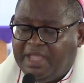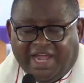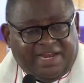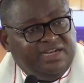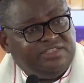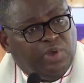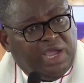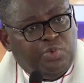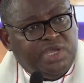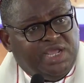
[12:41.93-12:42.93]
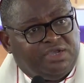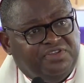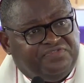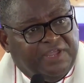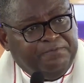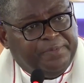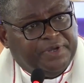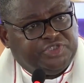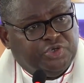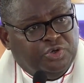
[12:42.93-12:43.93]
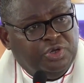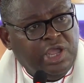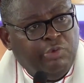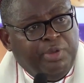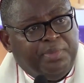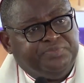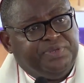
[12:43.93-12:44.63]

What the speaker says: And that is why we, the Christian people too, we must be